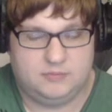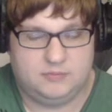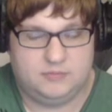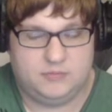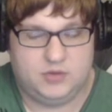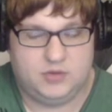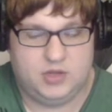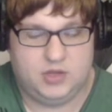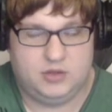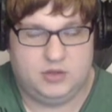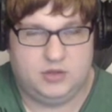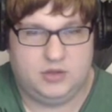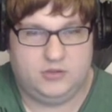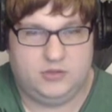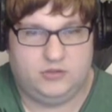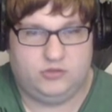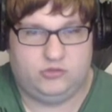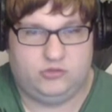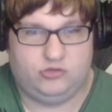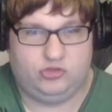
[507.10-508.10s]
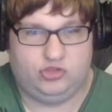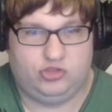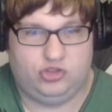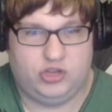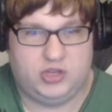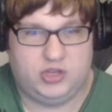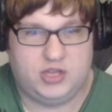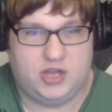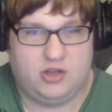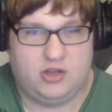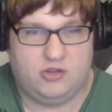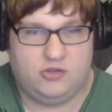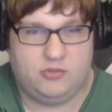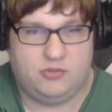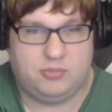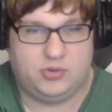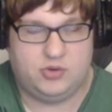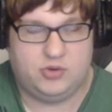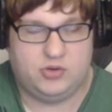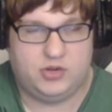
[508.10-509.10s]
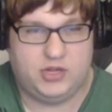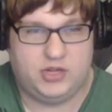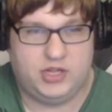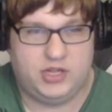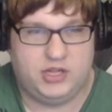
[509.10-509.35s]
Okay, let's check out the party.